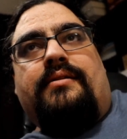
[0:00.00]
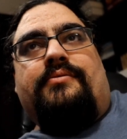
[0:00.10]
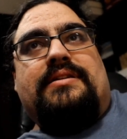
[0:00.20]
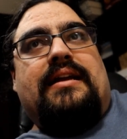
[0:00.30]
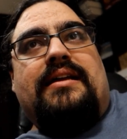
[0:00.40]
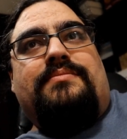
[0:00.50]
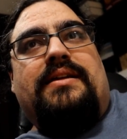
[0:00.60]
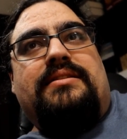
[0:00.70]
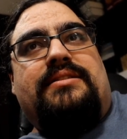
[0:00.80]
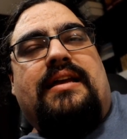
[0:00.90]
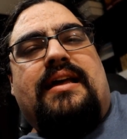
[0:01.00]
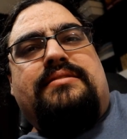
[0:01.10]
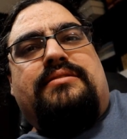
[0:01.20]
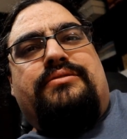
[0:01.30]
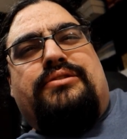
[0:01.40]
which I guess means she
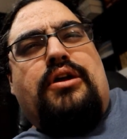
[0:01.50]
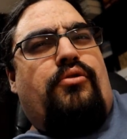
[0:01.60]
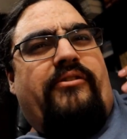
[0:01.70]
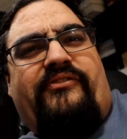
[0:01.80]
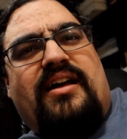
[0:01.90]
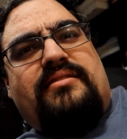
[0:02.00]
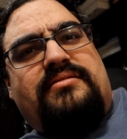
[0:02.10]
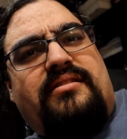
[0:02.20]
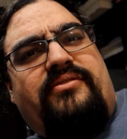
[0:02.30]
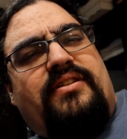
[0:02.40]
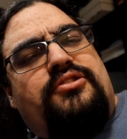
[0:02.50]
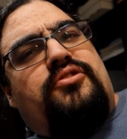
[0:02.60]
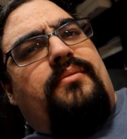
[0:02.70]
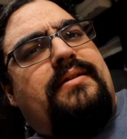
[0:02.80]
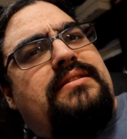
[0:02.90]
has no effects of
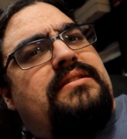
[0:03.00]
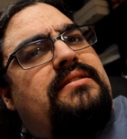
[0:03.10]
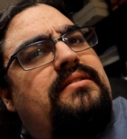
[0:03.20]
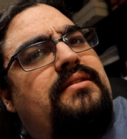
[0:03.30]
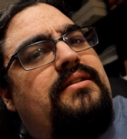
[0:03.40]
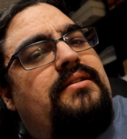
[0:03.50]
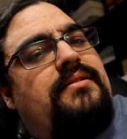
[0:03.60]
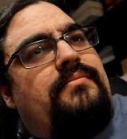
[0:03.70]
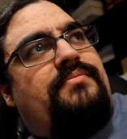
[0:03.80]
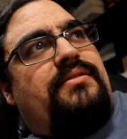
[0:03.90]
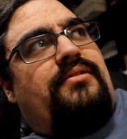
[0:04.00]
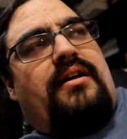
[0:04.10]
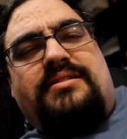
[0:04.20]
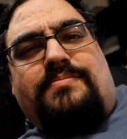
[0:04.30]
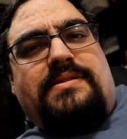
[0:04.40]
Extremis, but they're
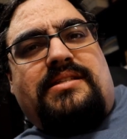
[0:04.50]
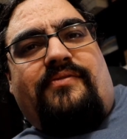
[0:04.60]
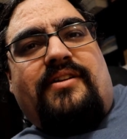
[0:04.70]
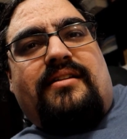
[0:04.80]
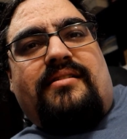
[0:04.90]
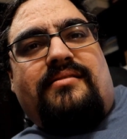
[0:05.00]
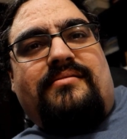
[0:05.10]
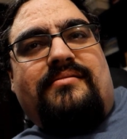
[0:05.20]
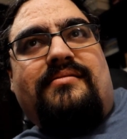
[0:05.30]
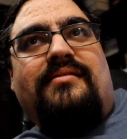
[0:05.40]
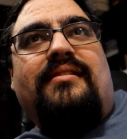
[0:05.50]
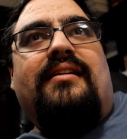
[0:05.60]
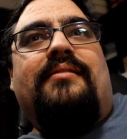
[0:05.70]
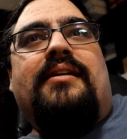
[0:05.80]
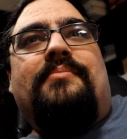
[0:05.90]
not specific.
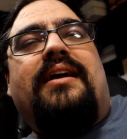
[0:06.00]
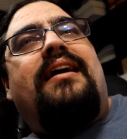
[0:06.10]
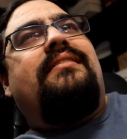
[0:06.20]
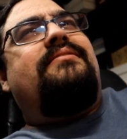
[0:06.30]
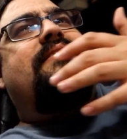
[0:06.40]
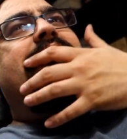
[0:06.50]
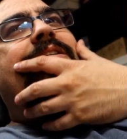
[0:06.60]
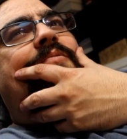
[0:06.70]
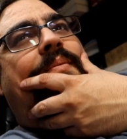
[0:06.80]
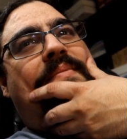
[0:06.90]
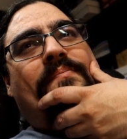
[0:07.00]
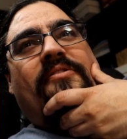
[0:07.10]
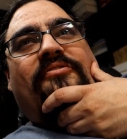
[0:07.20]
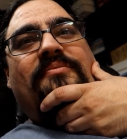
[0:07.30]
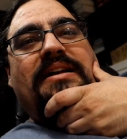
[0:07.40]
And I'm like, I don't
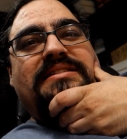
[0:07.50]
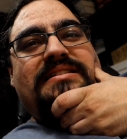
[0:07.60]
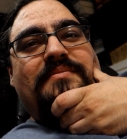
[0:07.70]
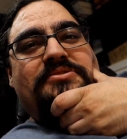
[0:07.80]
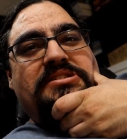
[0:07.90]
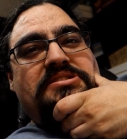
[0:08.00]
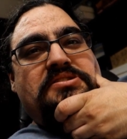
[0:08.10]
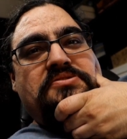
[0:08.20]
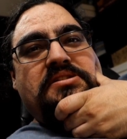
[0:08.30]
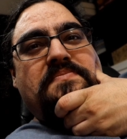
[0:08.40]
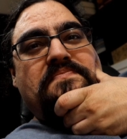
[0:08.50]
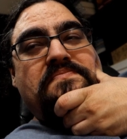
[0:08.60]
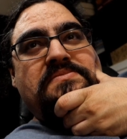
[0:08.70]
remember from next time she shows up.